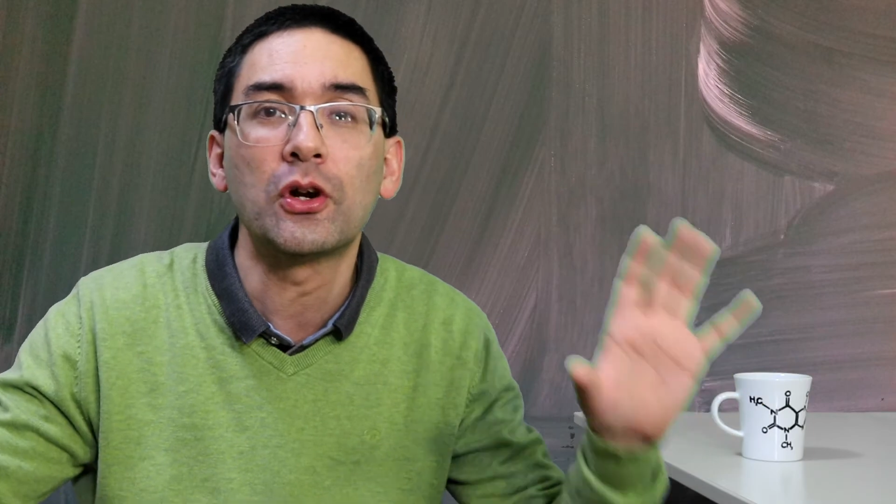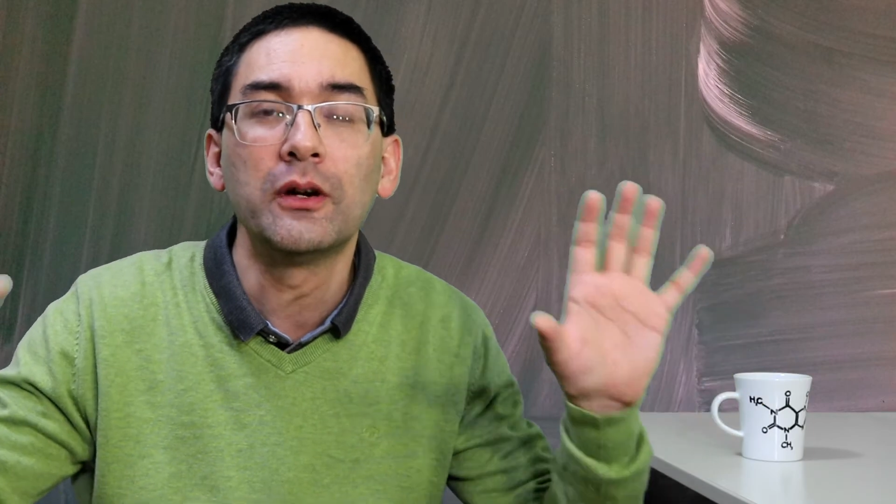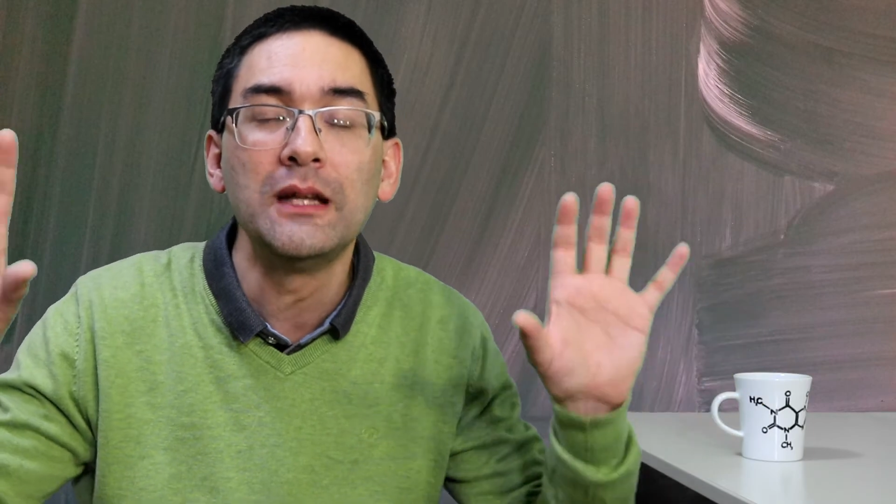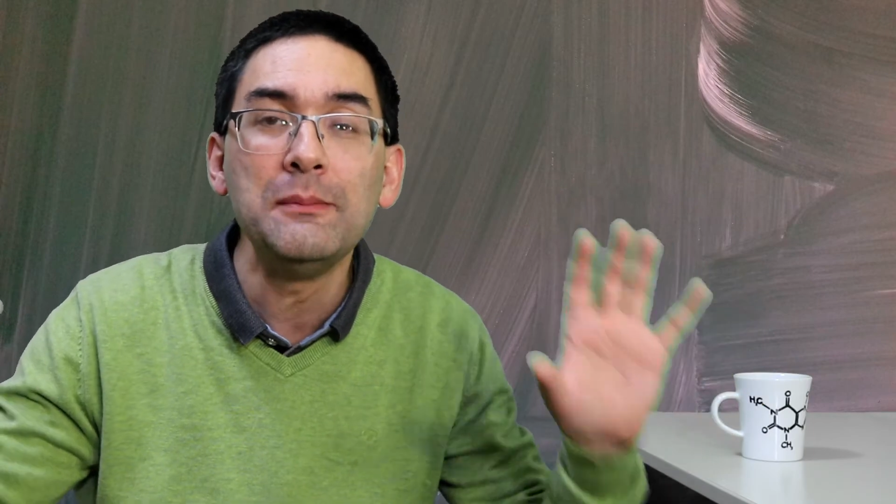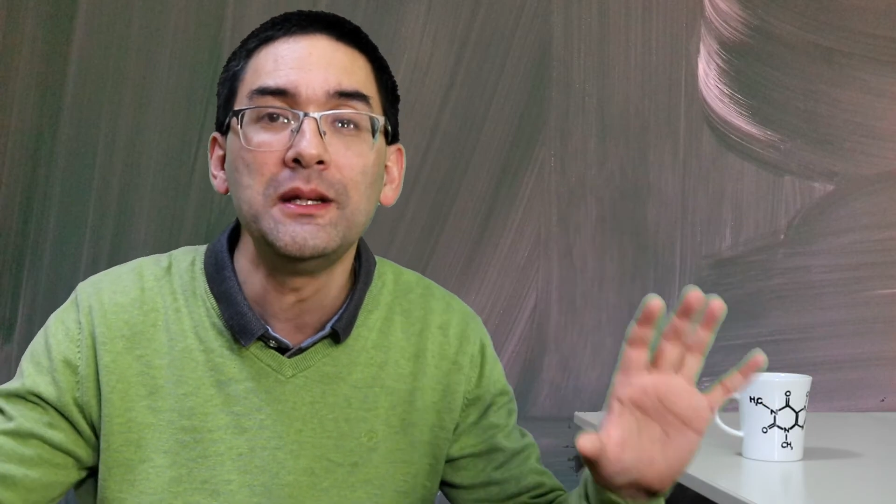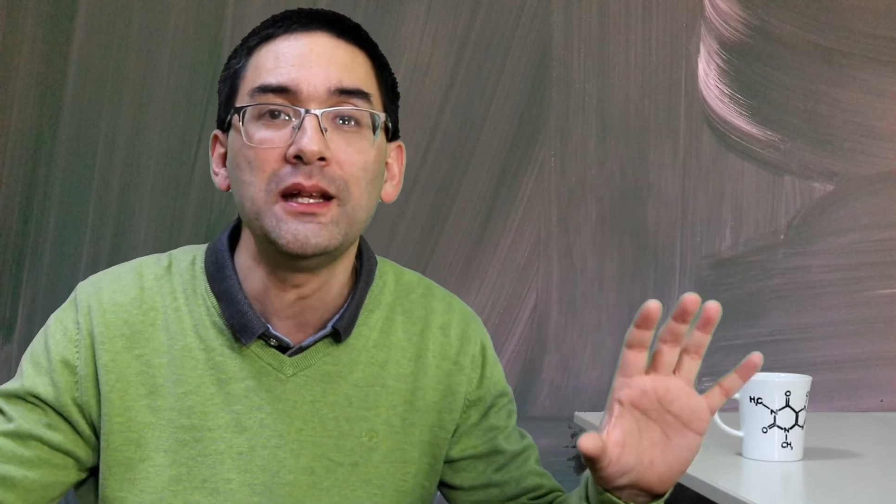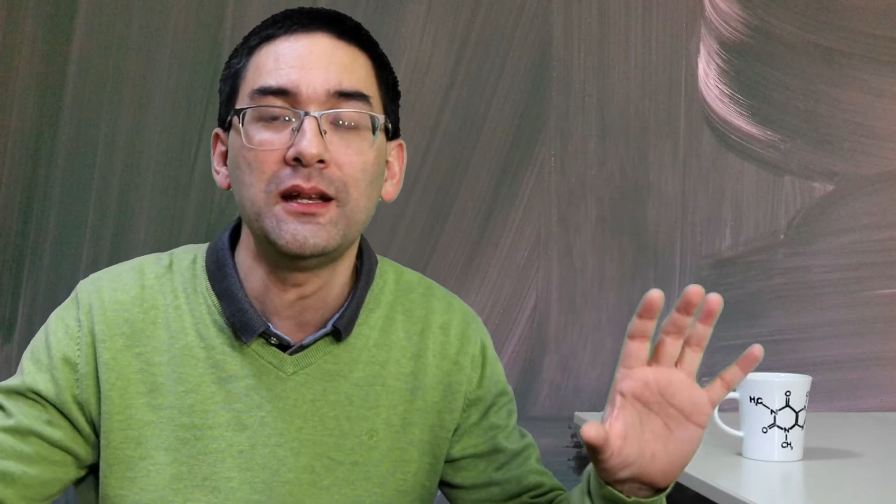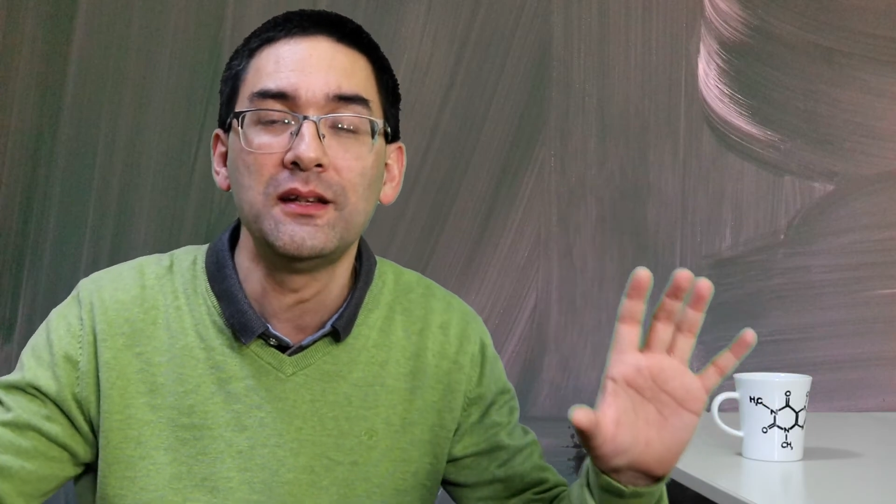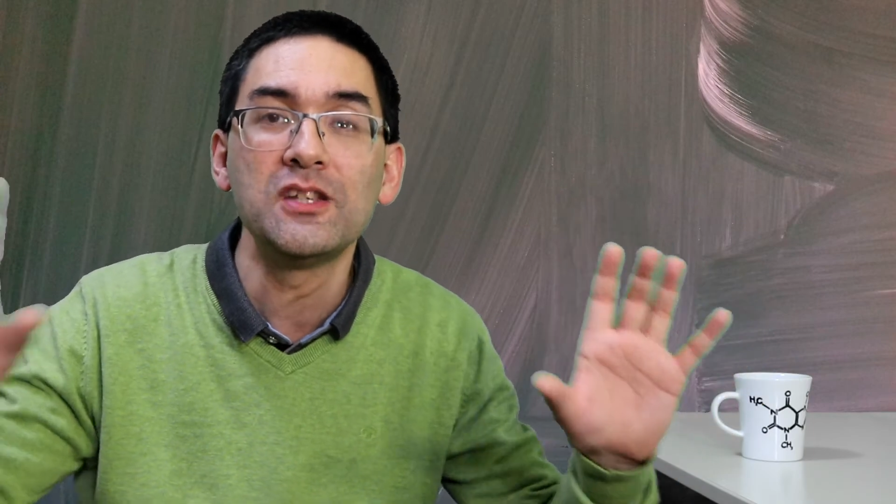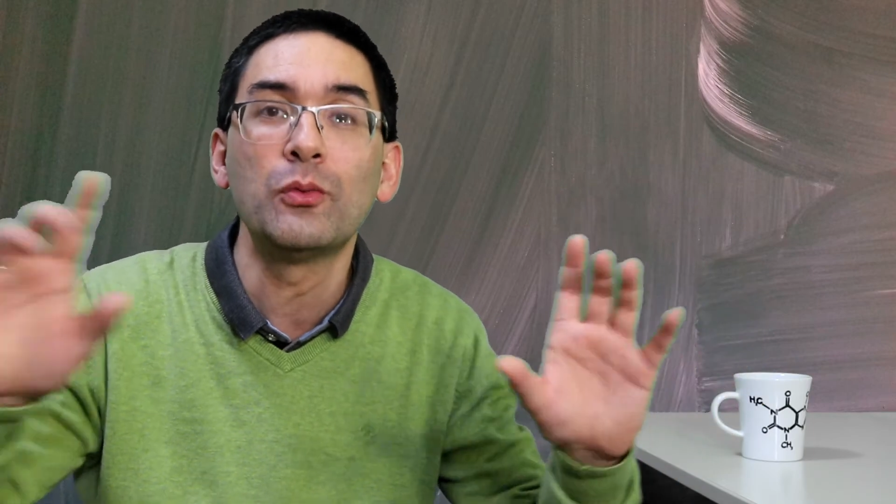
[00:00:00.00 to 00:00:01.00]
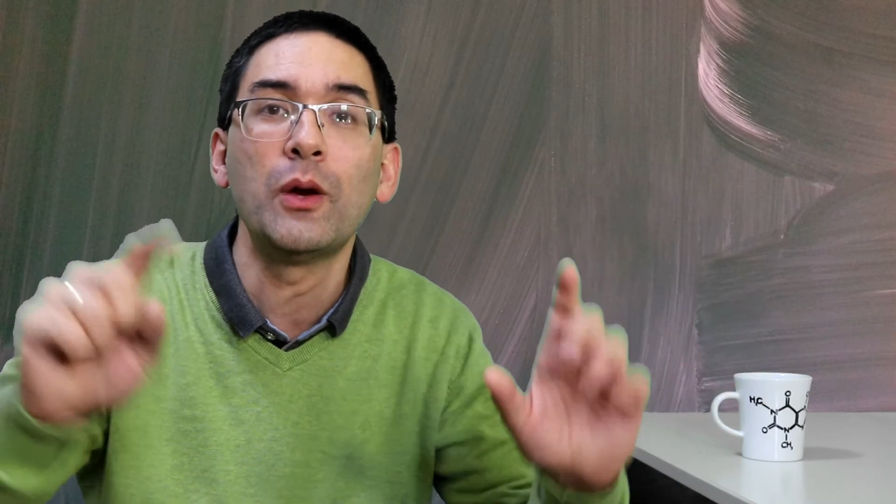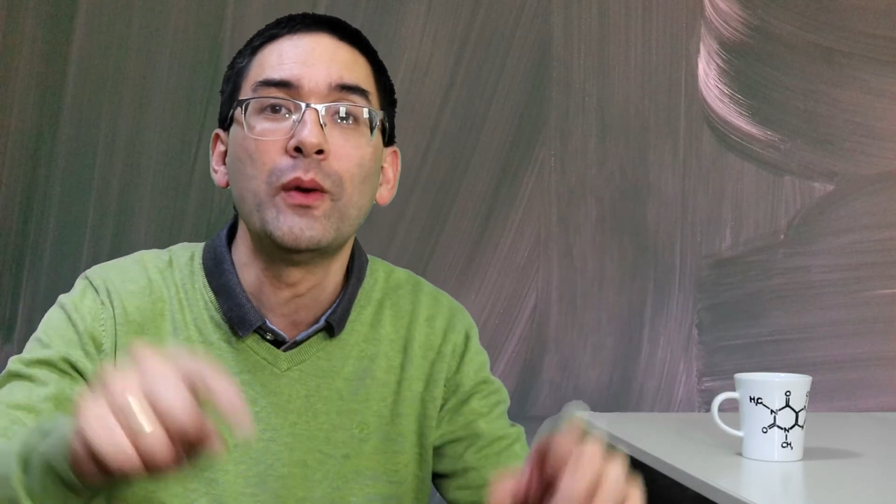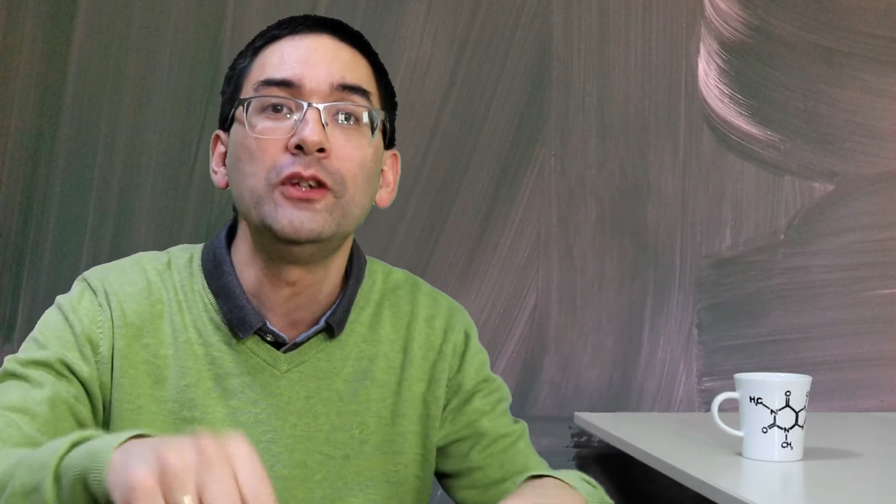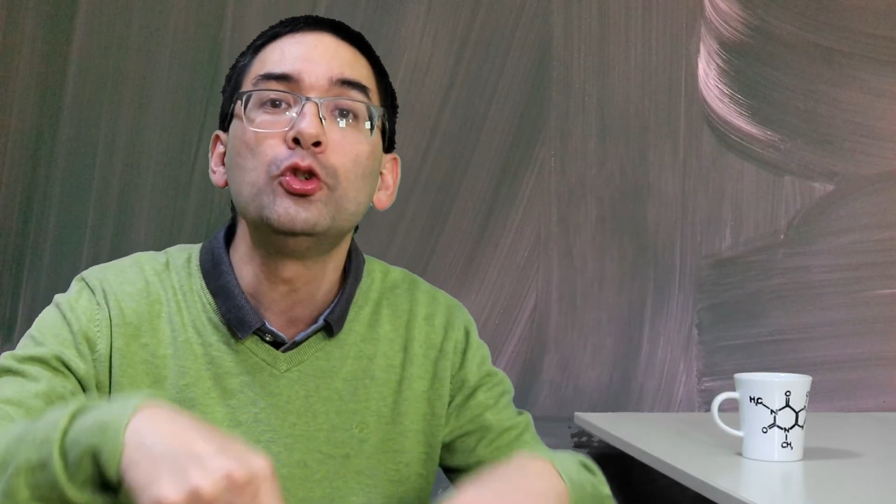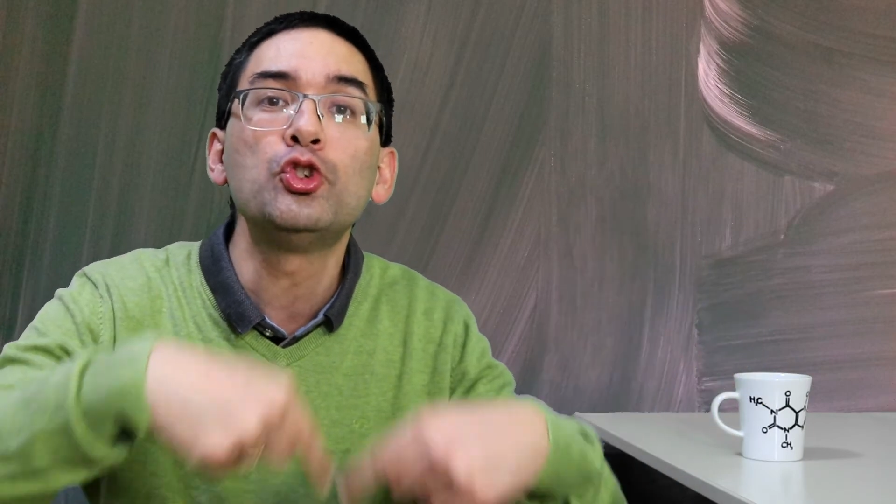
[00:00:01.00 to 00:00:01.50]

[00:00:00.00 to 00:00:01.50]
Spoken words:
are eliminated this way when you